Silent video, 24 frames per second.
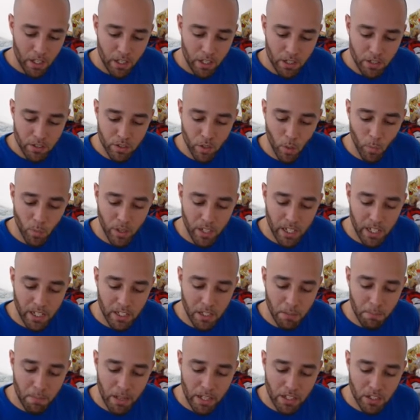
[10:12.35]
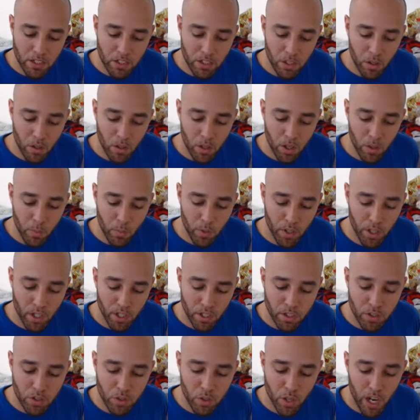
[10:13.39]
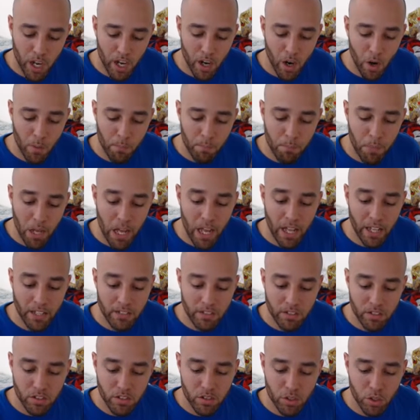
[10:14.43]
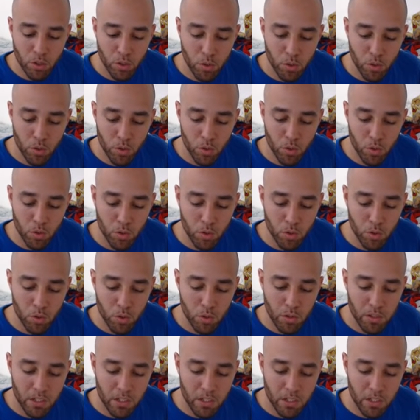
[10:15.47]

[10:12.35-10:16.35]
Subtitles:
So we need to make sure we're going to try our best to